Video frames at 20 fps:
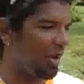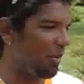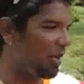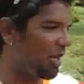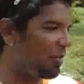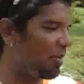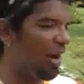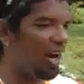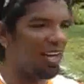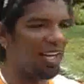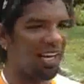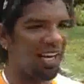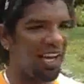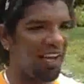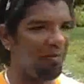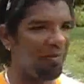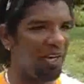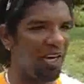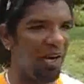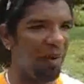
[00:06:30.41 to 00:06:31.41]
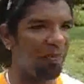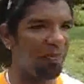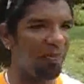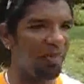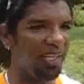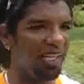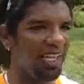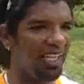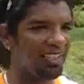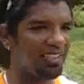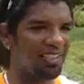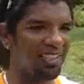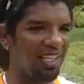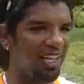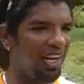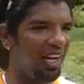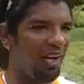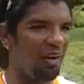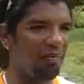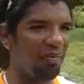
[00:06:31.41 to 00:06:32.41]
I mean, Mark and I have been up late
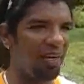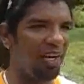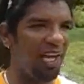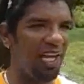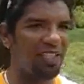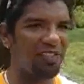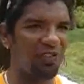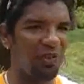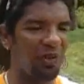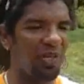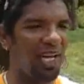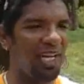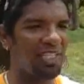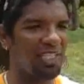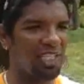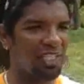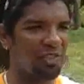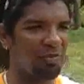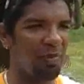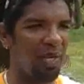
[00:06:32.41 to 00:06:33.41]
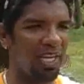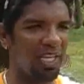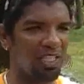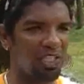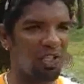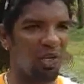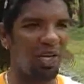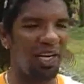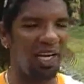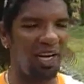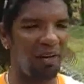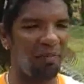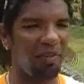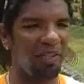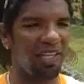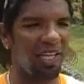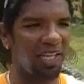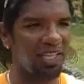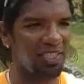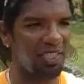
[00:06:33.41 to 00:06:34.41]
for the last few nights just making sure that
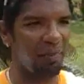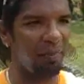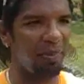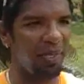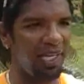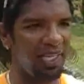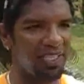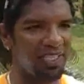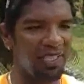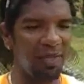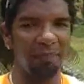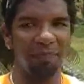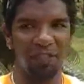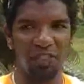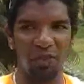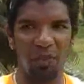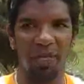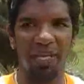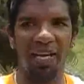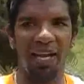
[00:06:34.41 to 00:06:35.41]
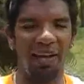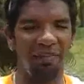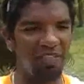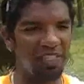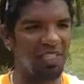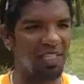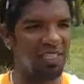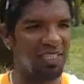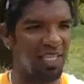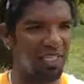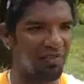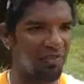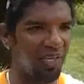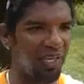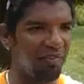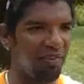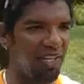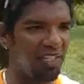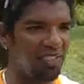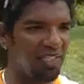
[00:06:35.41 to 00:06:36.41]
everything is in place so we can have a
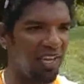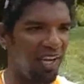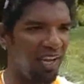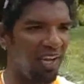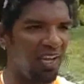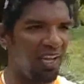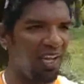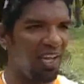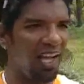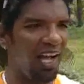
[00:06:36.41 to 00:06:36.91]
successful event here.